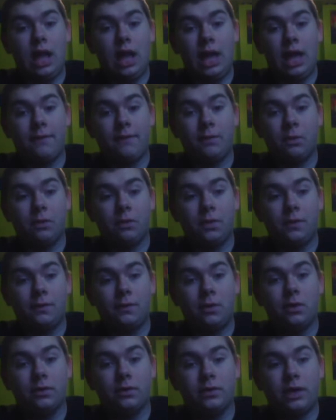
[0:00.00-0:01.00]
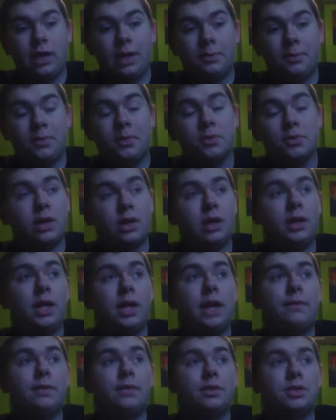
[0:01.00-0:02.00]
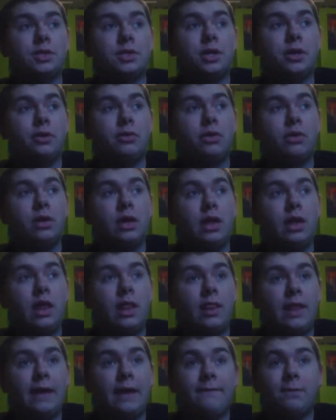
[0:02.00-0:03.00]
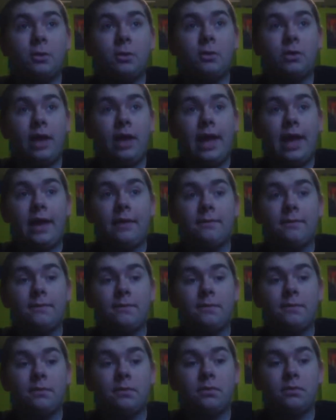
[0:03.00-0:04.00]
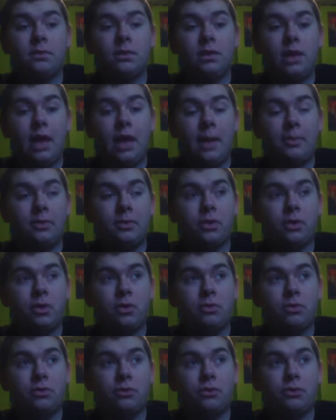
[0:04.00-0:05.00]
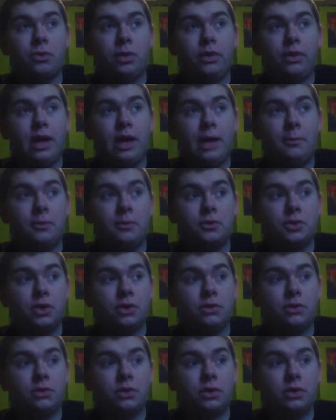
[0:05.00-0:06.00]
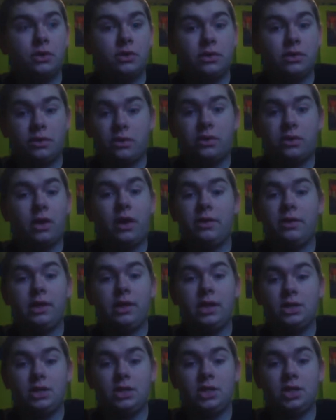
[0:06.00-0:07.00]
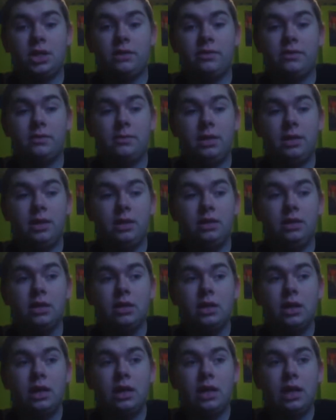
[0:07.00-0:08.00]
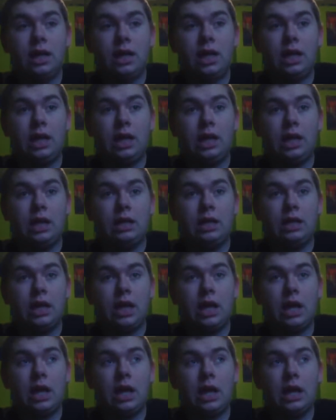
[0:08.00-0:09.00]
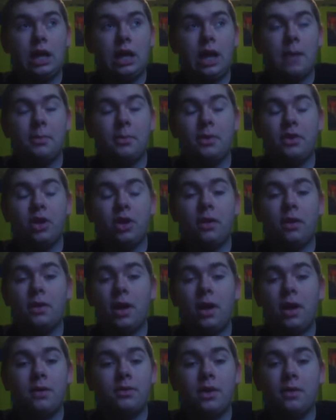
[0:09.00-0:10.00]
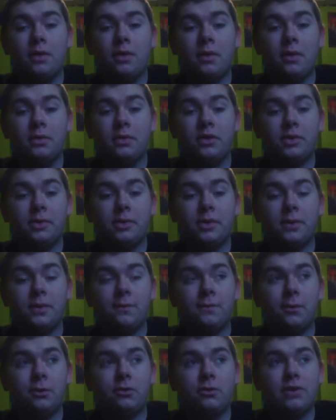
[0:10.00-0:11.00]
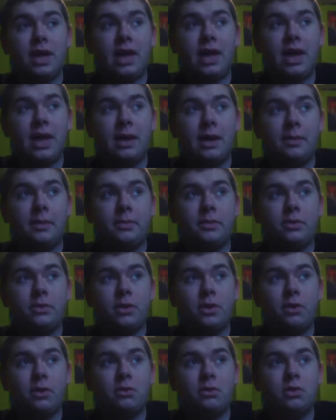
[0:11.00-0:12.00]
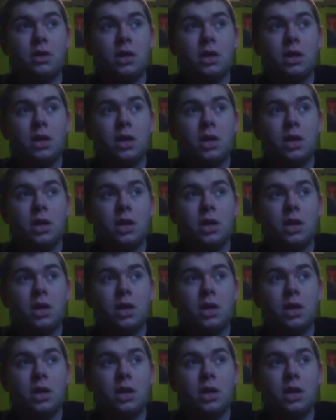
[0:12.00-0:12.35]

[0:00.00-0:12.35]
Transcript: ever of all time. As much as I love this show, that first half episode storyline was just disgusting as shit to me. And I'm not talking about the first episode,